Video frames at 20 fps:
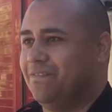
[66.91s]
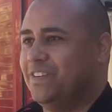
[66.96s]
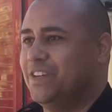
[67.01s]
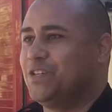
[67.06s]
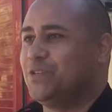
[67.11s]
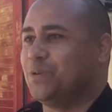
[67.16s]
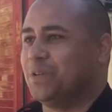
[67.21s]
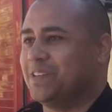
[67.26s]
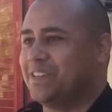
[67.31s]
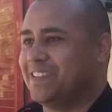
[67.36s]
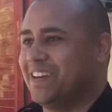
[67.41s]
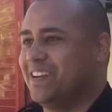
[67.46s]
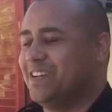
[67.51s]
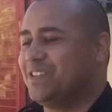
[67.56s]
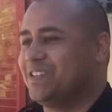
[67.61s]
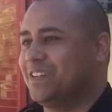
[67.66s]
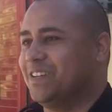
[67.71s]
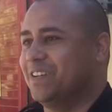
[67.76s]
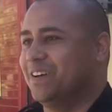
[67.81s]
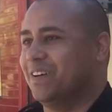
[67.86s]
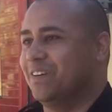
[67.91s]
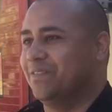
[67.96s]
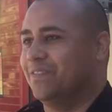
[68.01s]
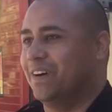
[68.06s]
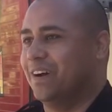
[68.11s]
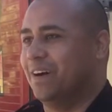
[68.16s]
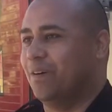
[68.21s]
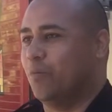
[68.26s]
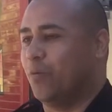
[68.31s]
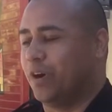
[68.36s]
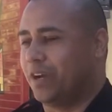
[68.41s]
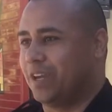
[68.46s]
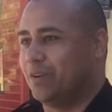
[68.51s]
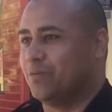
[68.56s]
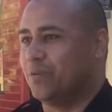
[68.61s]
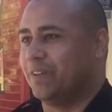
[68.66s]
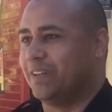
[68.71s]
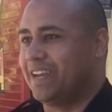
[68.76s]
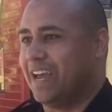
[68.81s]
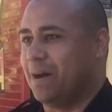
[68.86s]
visualization of what
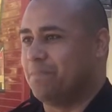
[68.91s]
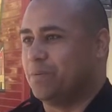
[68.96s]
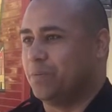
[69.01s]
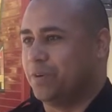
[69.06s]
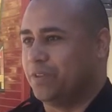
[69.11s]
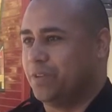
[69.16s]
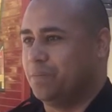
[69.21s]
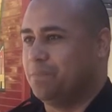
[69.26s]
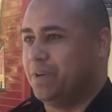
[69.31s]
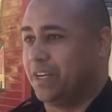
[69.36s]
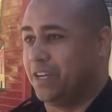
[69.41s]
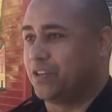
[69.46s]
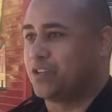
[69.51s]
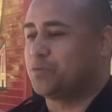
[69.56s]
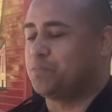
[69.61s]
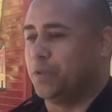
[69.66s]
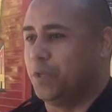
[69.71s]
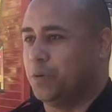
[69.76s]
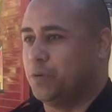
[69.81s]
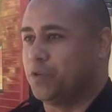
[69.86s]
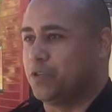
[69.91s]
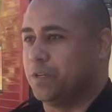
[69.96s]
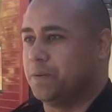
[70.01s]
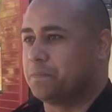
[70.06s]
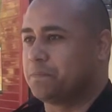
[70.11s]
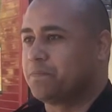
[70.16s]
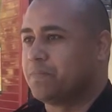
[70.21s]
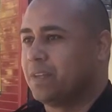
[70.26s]
can really happen with a big explosion.